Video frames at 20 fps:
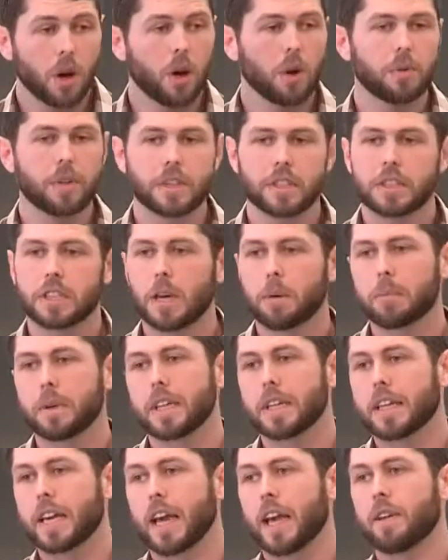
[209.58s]
low that
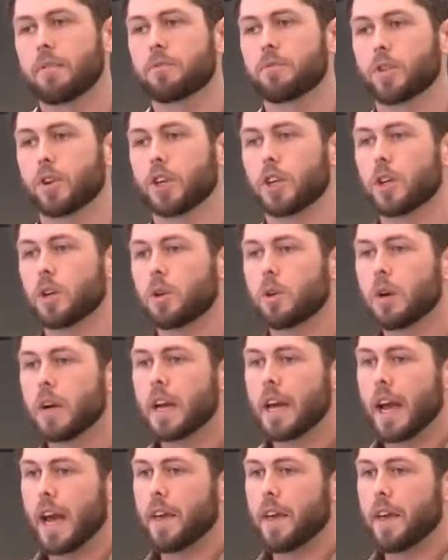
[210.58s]
somebody came for you